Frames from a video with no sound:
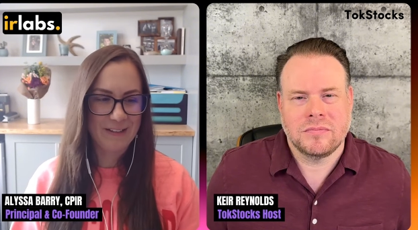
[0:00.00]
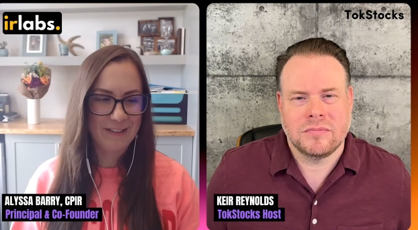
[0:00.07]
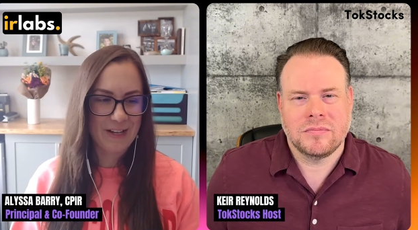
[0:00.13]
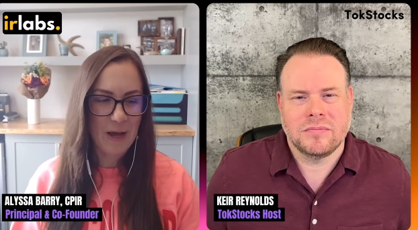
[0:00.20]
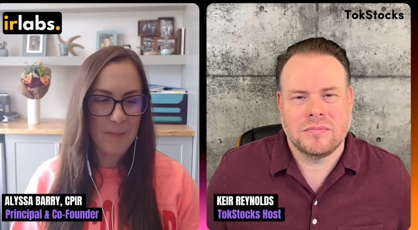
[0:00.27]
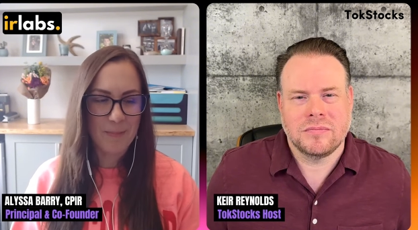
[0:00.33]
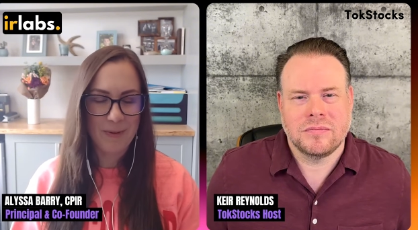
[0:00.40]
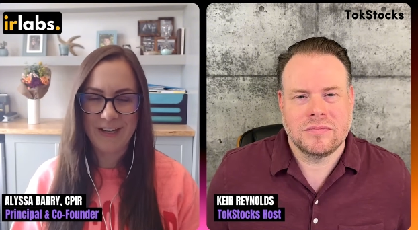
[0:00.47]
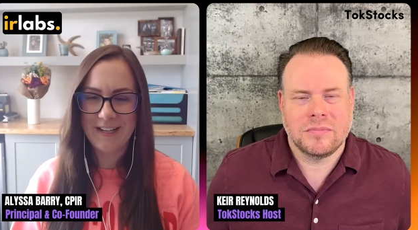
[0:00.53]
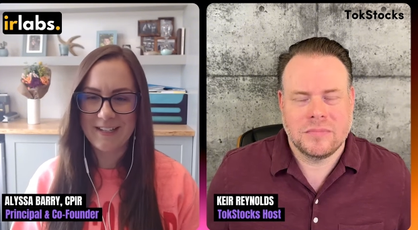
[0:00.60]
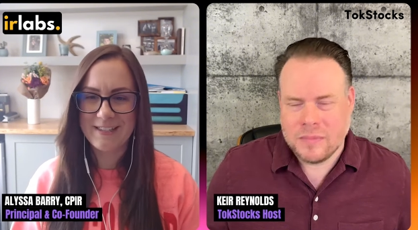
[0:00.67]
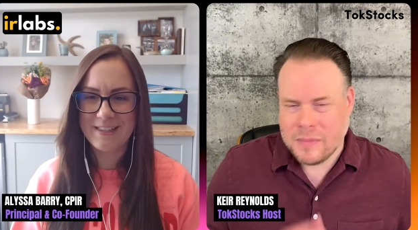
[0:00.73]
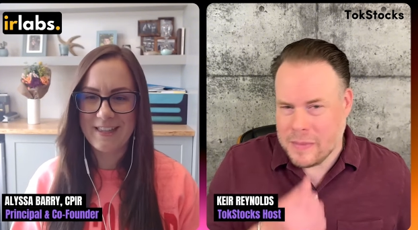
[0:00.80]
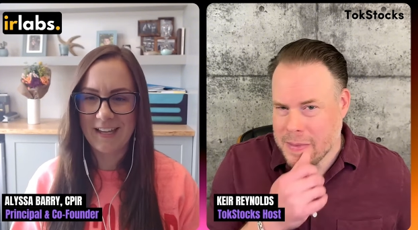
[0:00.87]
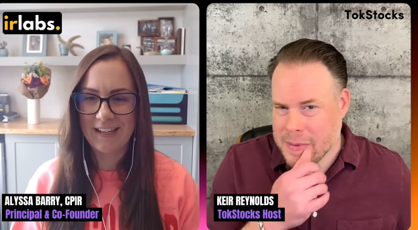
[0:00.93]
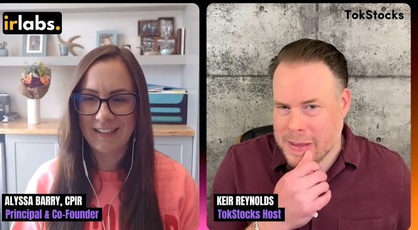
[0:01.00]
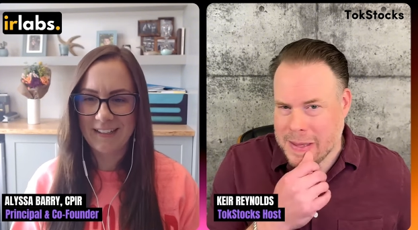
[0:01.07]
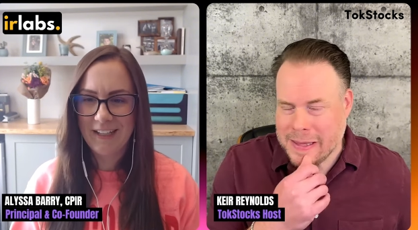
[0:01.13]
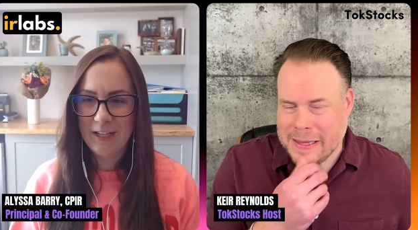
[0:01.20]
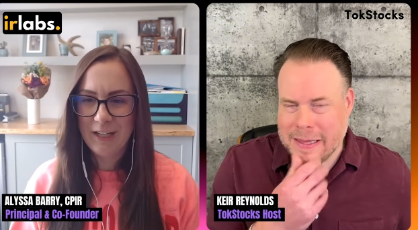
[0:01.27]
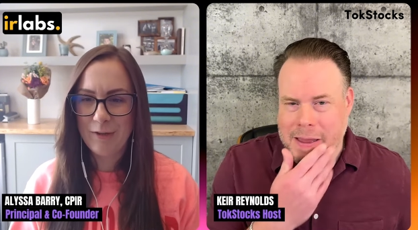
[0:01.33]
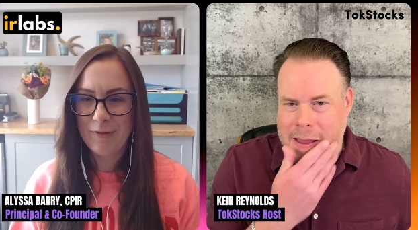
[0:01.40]
Speaker 1: companies that
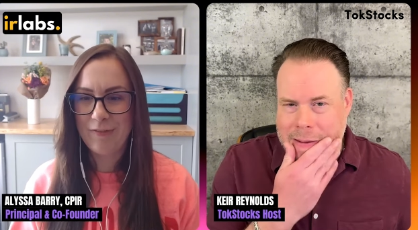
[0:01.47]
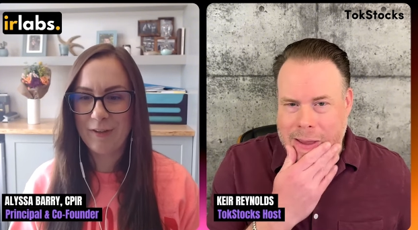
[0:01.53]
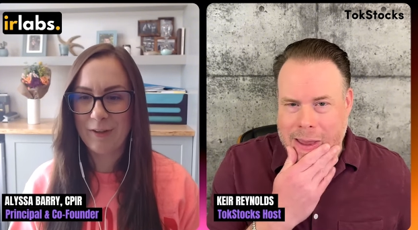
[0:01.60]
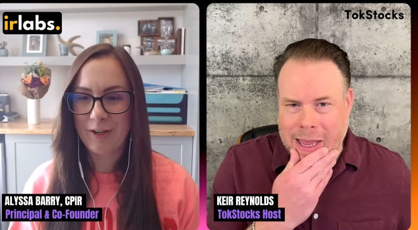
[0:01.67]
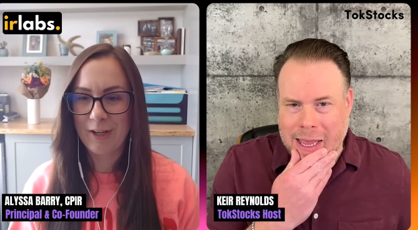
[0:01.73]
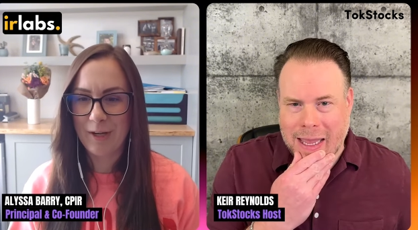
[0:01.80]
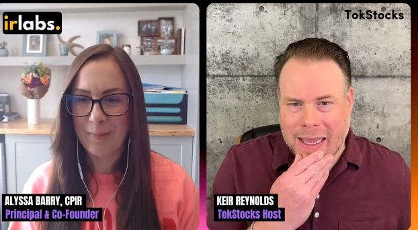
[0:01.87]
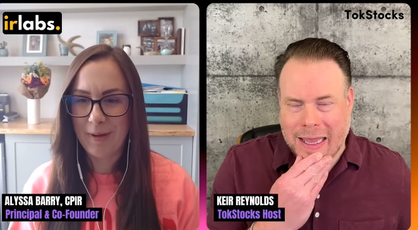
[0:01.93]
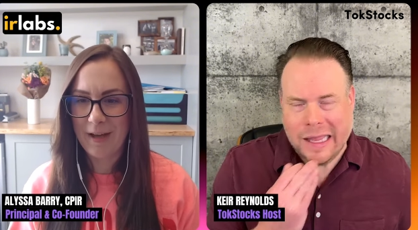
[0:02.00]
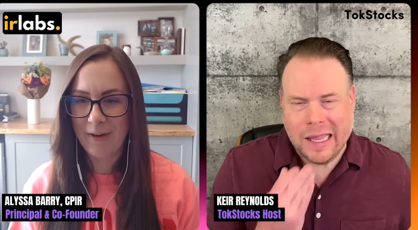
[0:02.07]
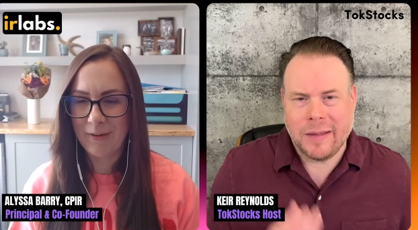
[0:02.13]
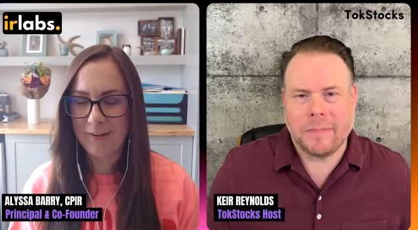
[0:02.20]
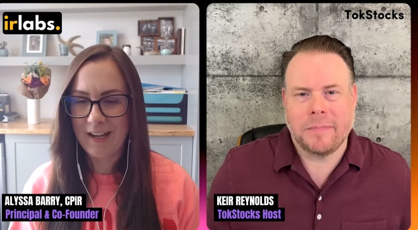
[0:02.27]
you feel good about.